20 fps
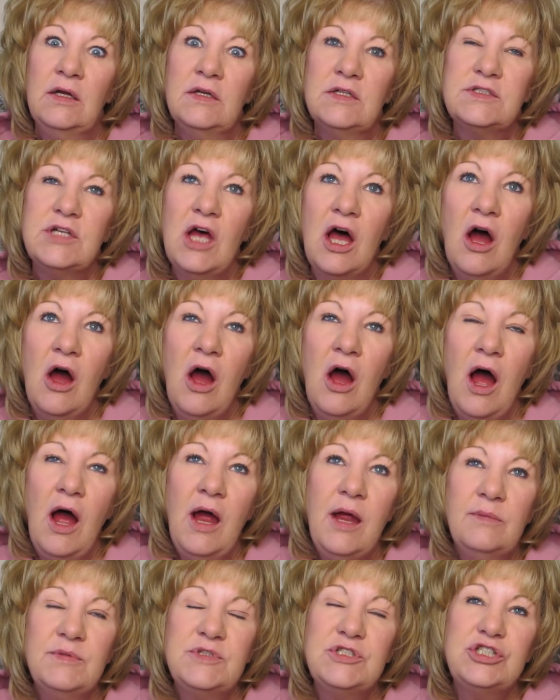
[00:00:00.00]
So
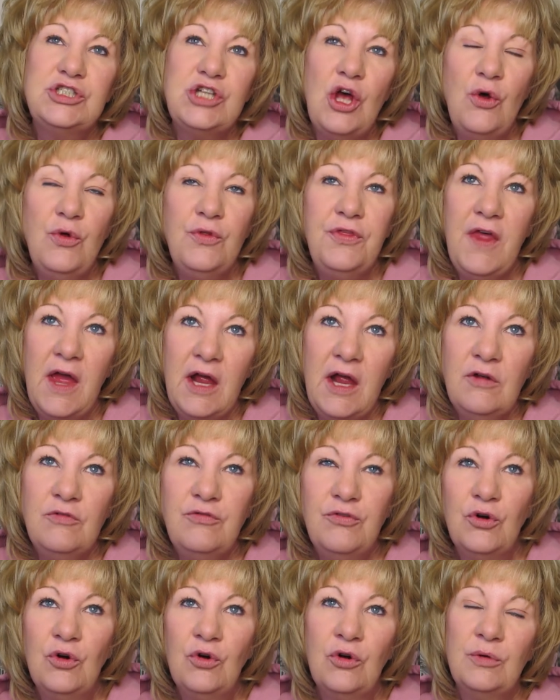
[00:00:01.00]
I'm so
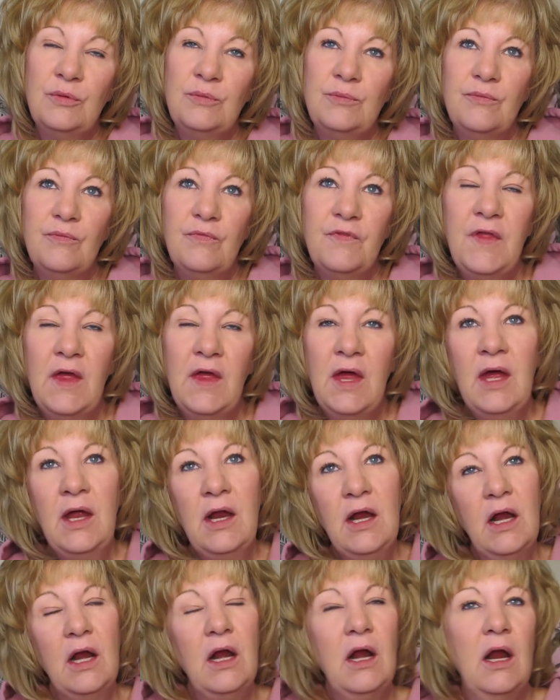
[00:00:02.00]
thankful
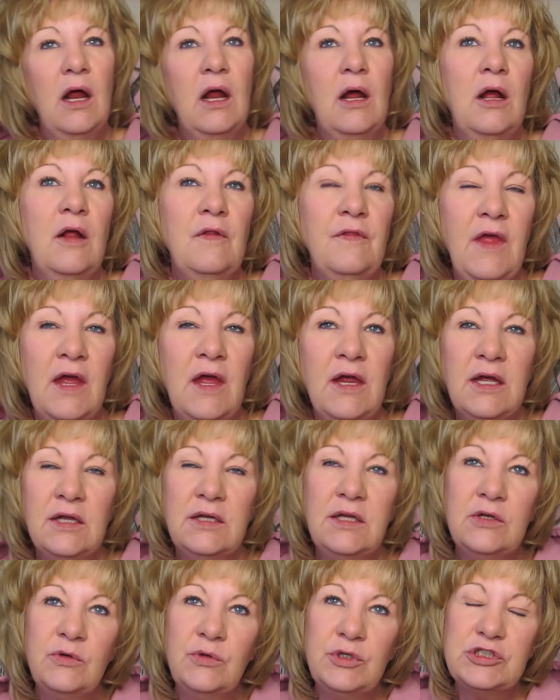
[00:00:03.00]
that they
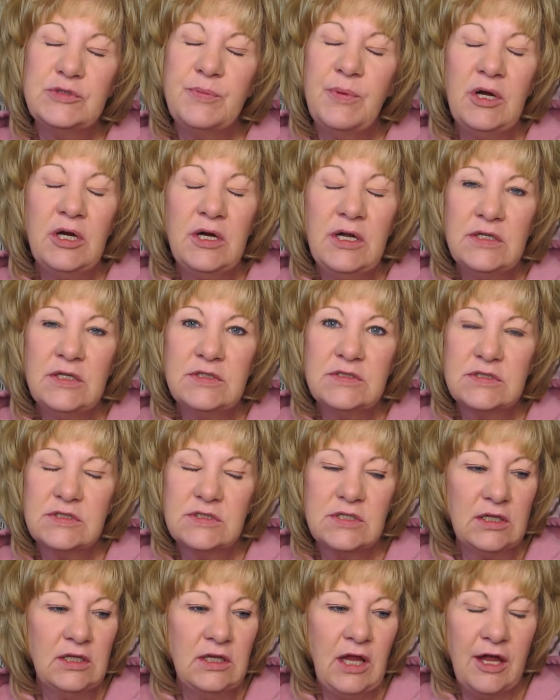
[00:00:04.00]
get to
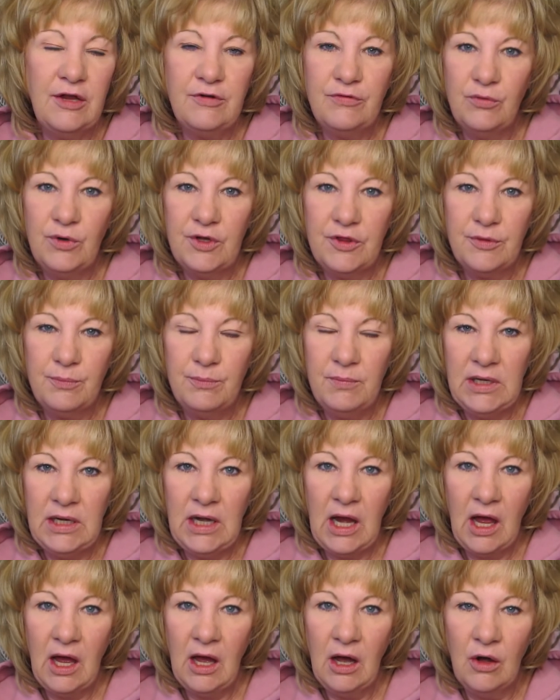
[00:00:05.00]
experience life with me
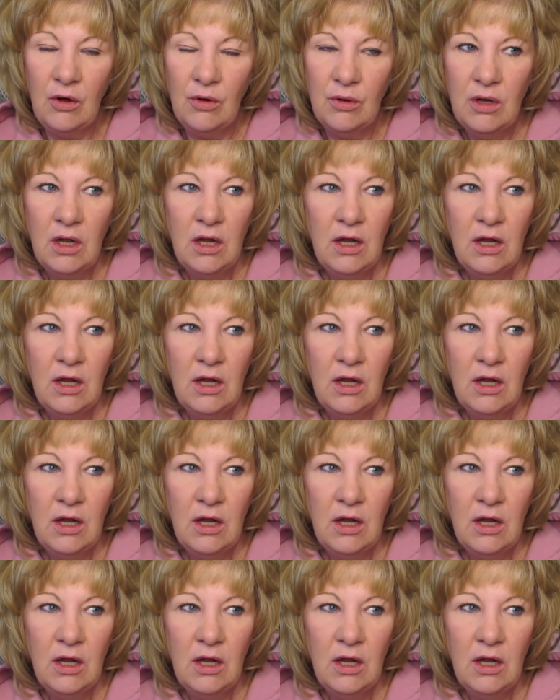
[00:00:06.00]
now.